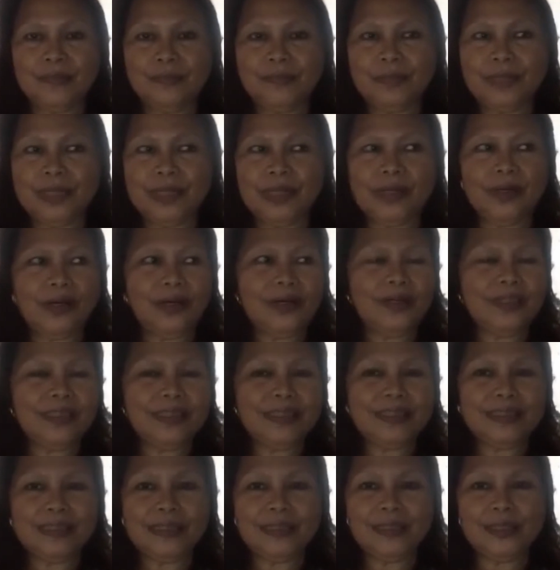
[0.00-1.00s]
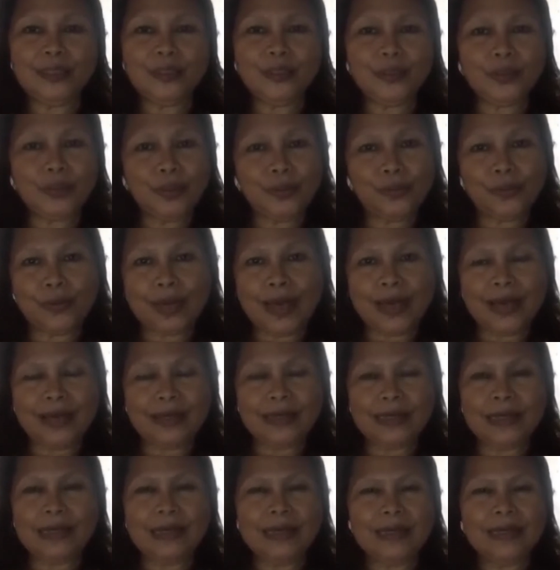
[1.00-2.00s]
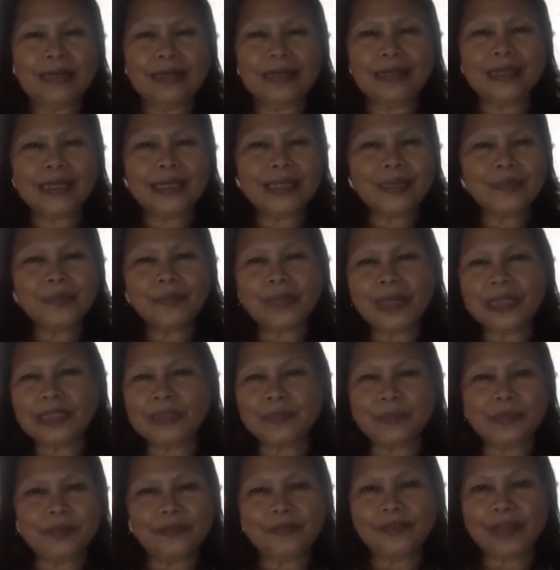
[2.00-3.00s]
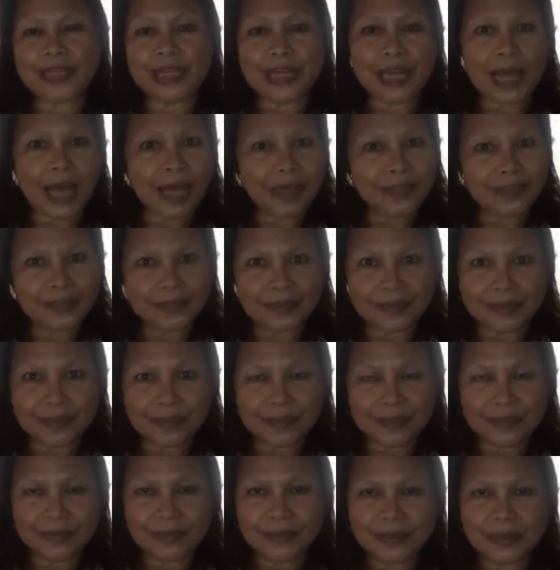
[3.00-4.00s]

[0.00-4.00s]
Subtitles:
because you know why? It makes me feel lighter.